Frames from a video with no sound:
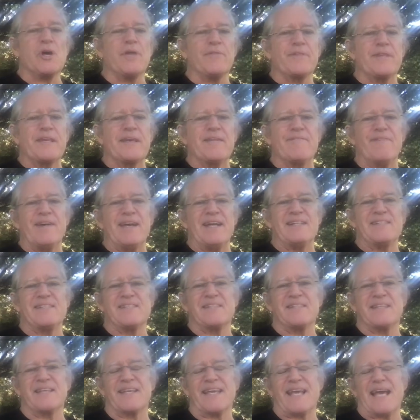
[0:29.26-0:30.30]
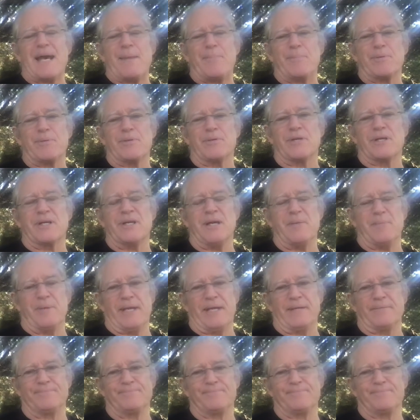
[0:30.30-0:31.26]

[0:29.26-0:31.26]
the events at the Capitol coming.